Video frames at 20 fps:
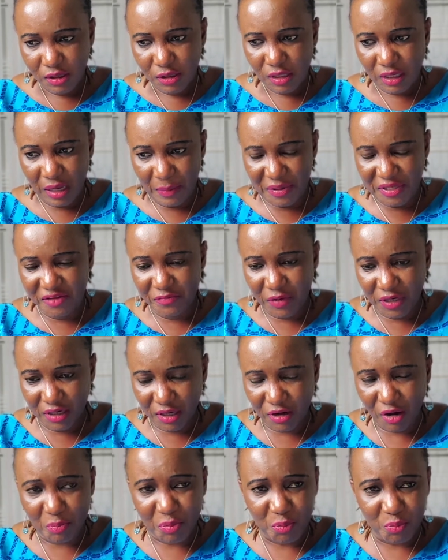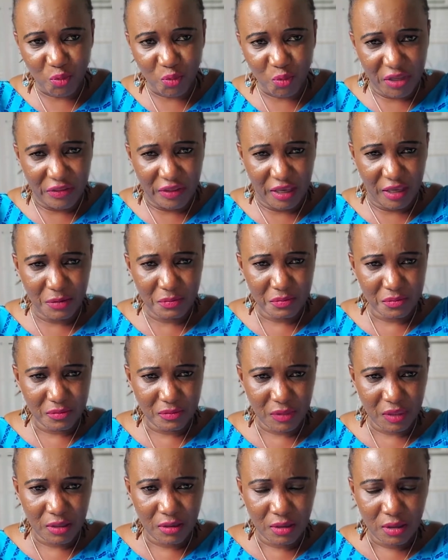I believe a lot of people were there.
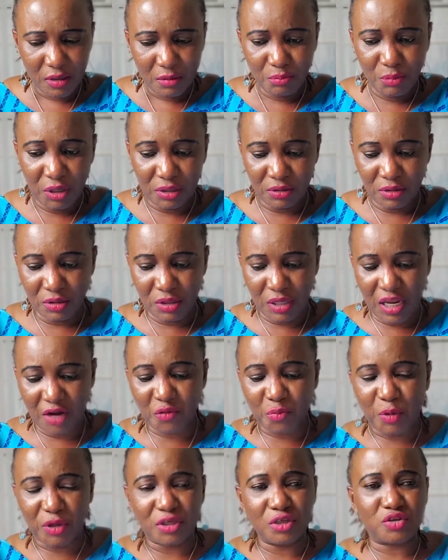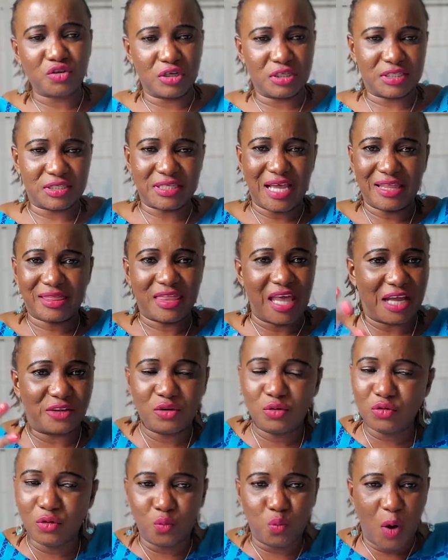But everybody just sat there. I don't
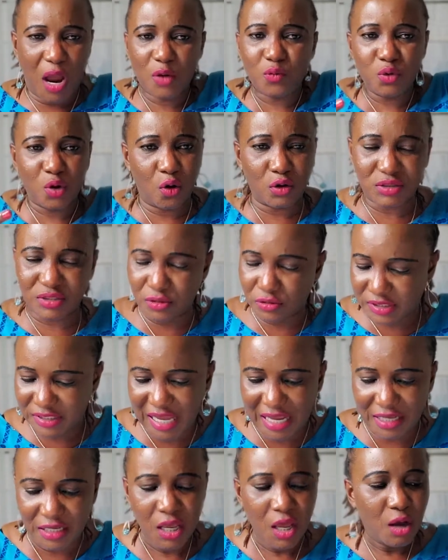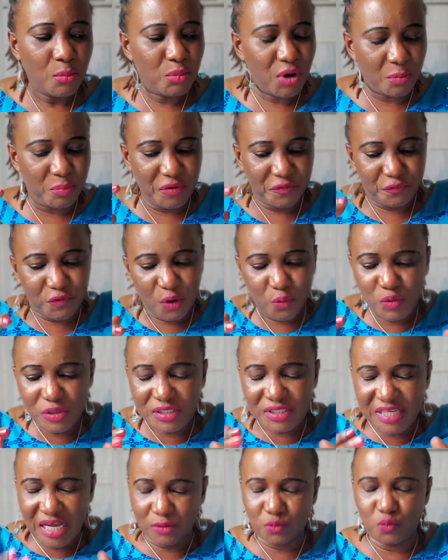know why we all just sat. But before we
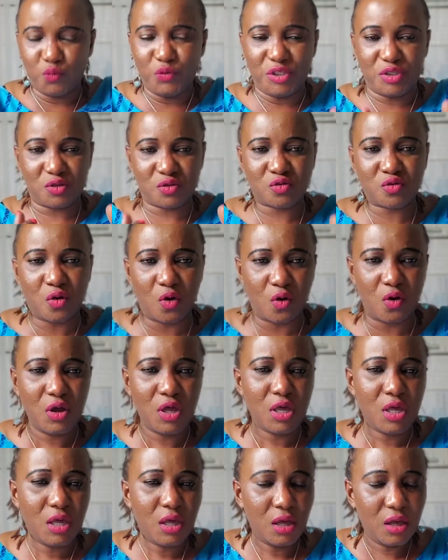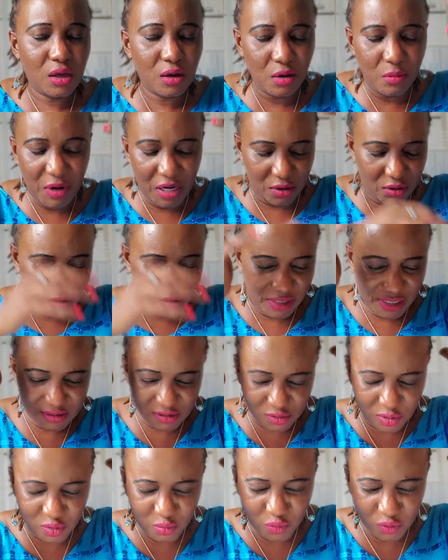sat, we saw, oh my God, I
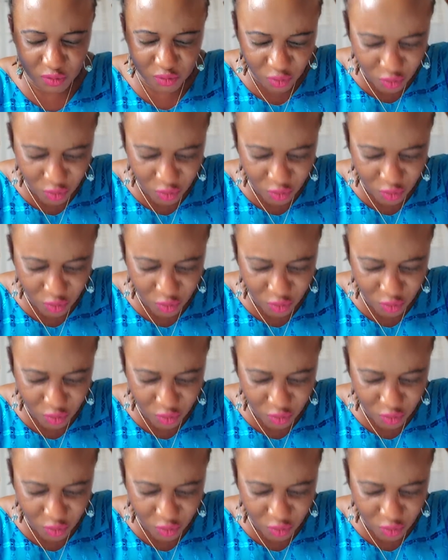saw the most